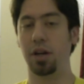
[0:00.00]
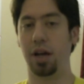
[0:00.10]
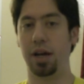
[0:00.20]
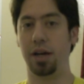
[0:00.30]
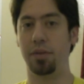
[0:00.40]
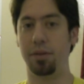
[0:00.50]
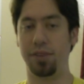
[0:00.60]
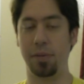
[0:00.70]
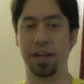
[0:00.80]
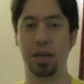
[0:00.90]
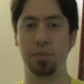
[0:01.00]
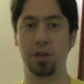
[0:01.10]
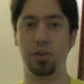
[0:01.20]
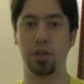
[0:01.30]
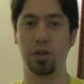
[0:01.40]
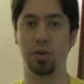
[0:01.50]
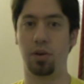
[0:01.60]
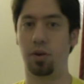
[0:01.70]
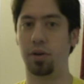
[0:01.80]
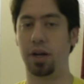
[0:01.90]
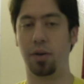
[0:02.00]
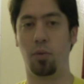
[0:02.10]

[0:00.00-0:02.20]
on Famicom Dojo, or